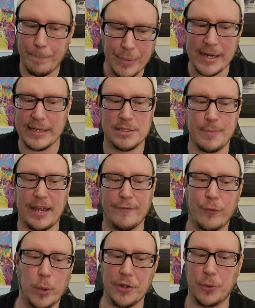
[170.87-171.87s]
But he's
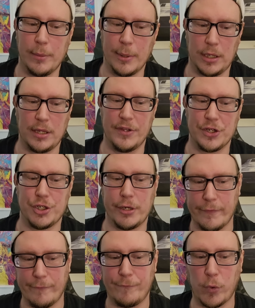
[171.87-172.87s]
making 43 million this
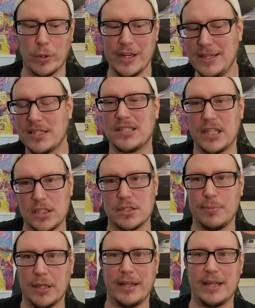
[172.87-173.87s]
year, 46
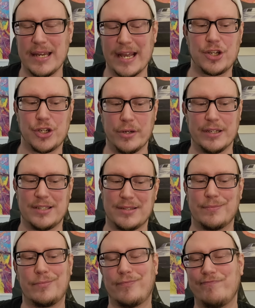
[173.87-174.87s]
million next year. It's
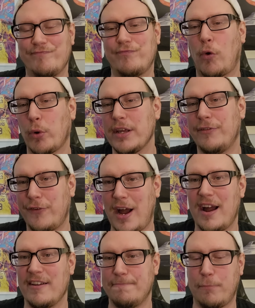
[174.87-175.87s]

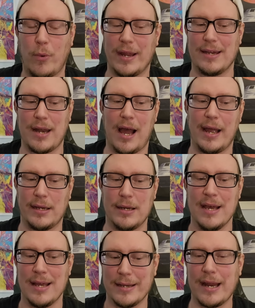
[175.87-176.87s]

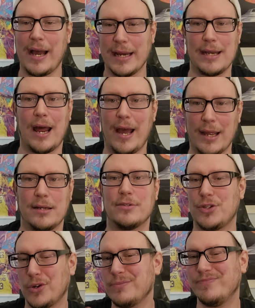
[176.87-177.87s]
45.999,
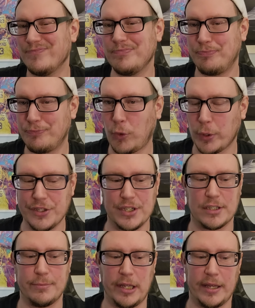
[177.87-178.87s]
so
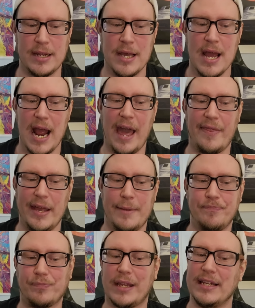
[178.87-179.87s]
46 million. And
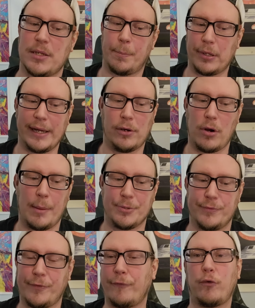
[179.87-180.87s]
then he player
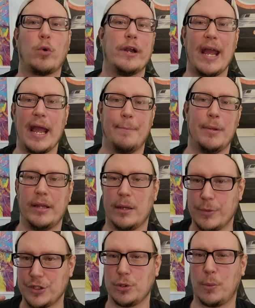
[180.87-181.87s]
option for 48
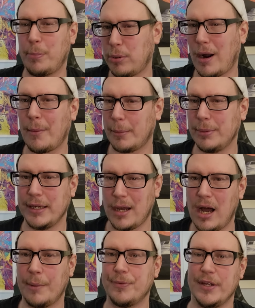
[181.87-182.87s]
million, which he'll probably
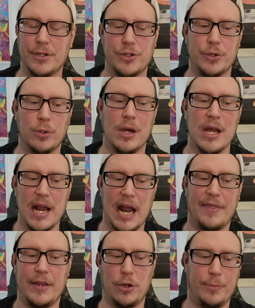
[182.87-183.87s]
opt into,
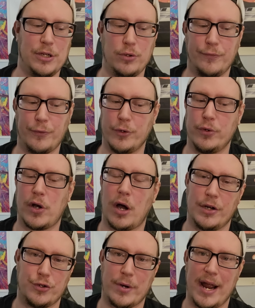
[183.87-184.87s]
and then he'll be due for a new
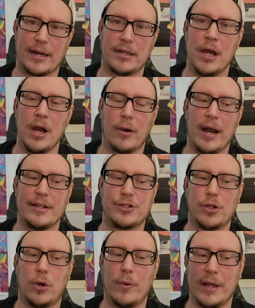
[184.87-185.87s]
contract, right?
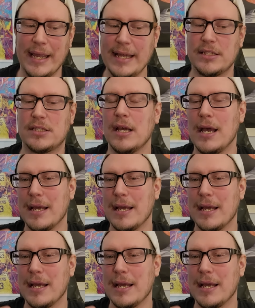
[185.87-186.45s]
So he's,